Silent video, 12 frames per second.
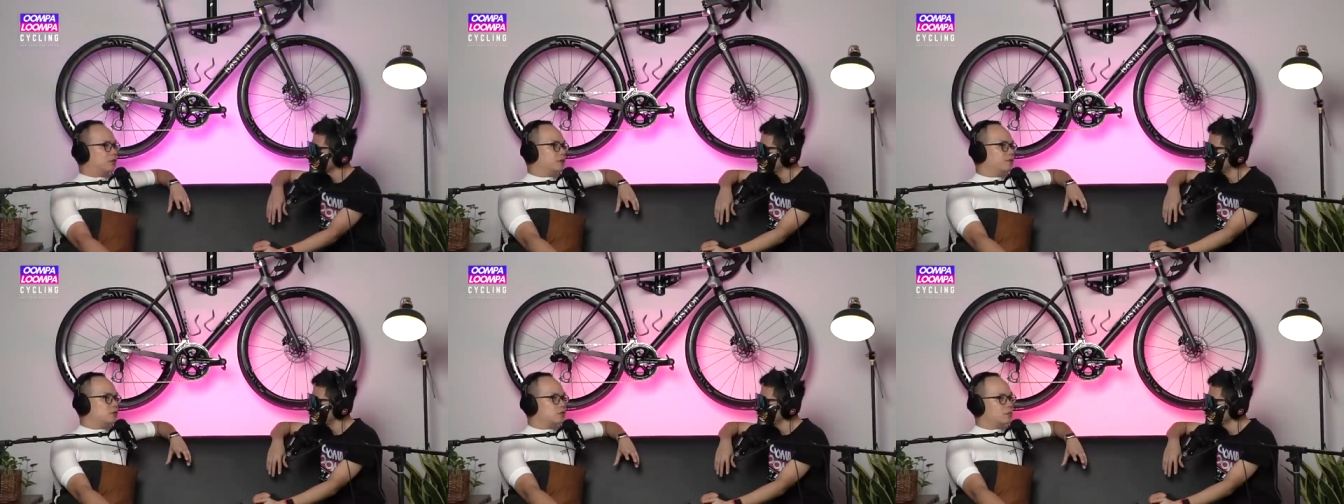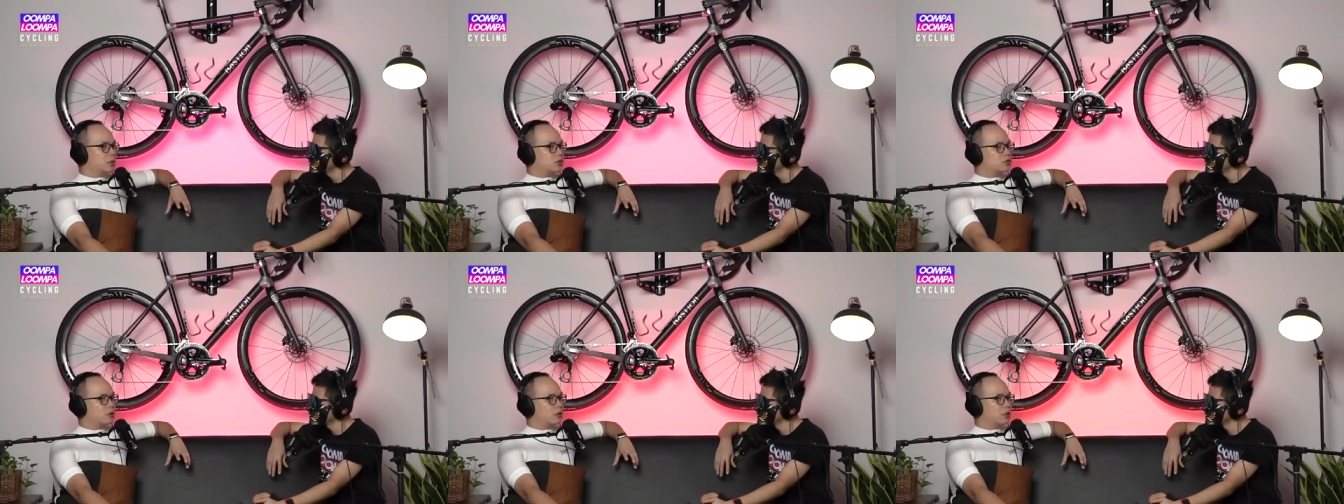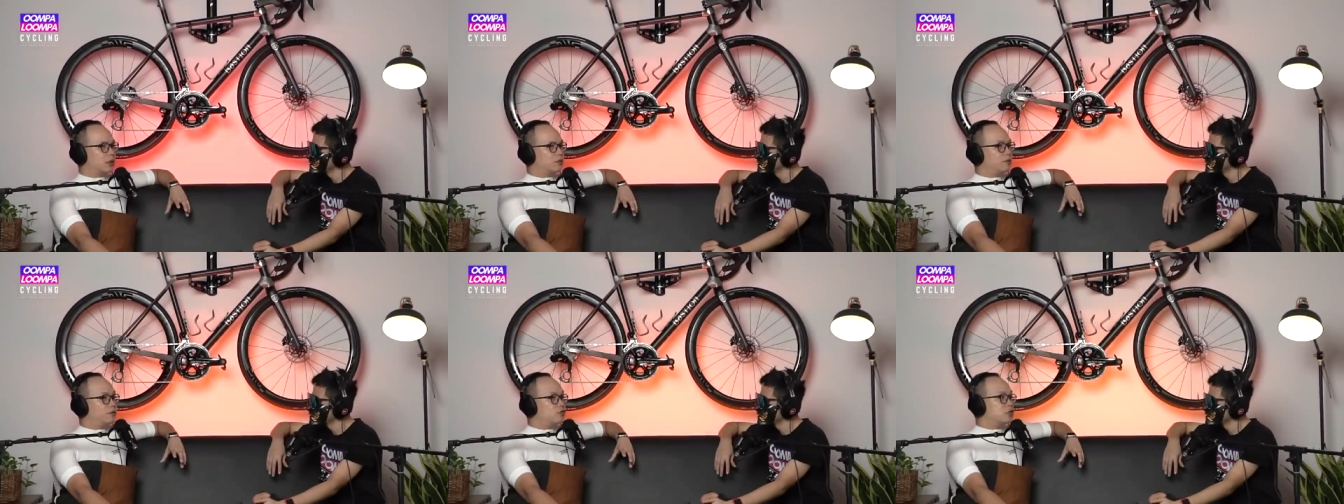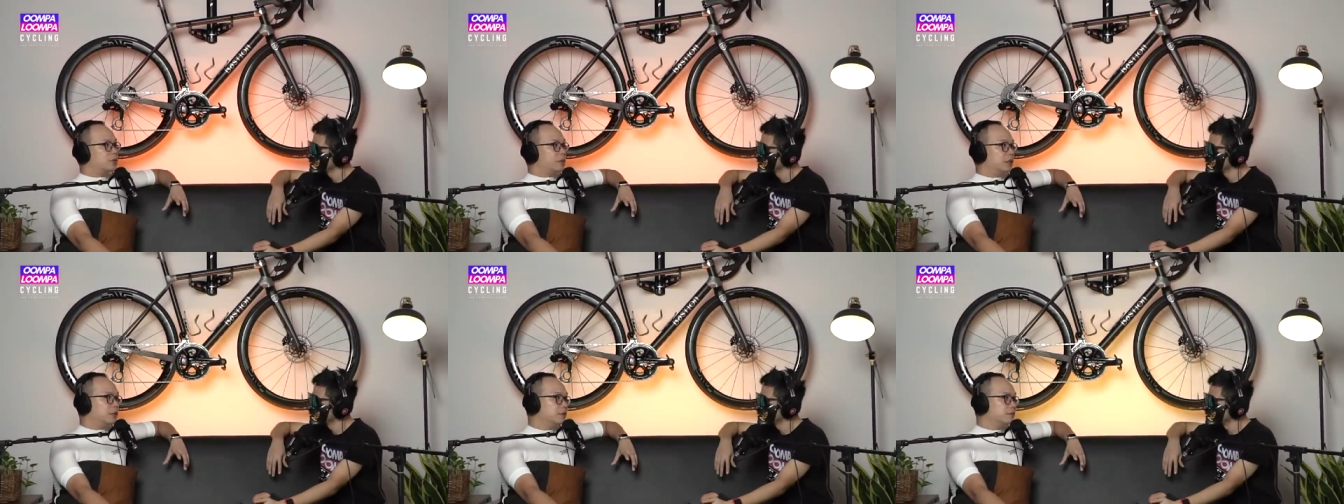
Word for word: I don't feel so much shock. I don't feel the speed.